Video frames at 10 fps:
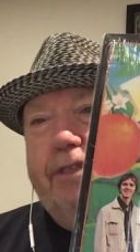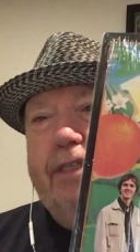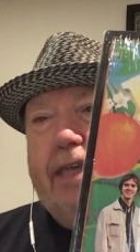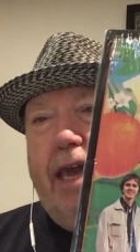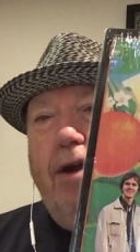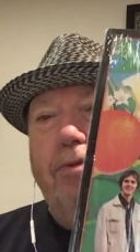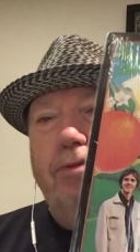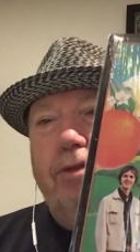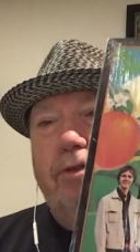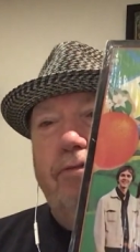
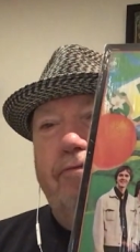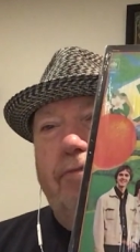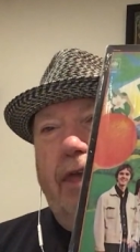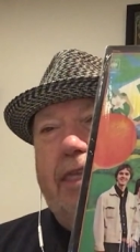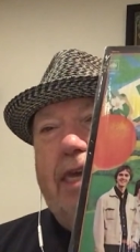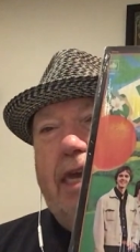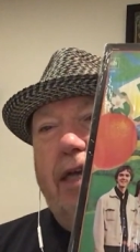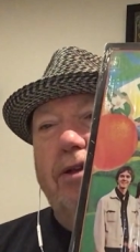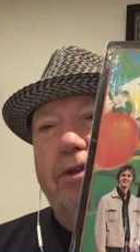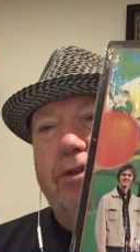sounds of like the
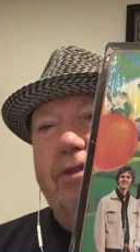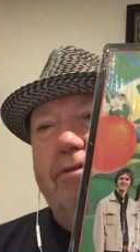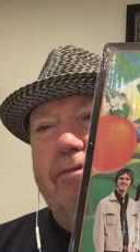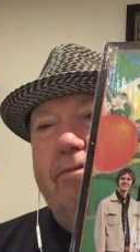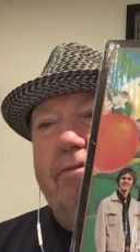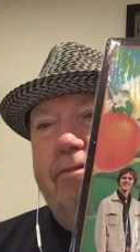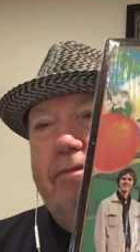Eagles and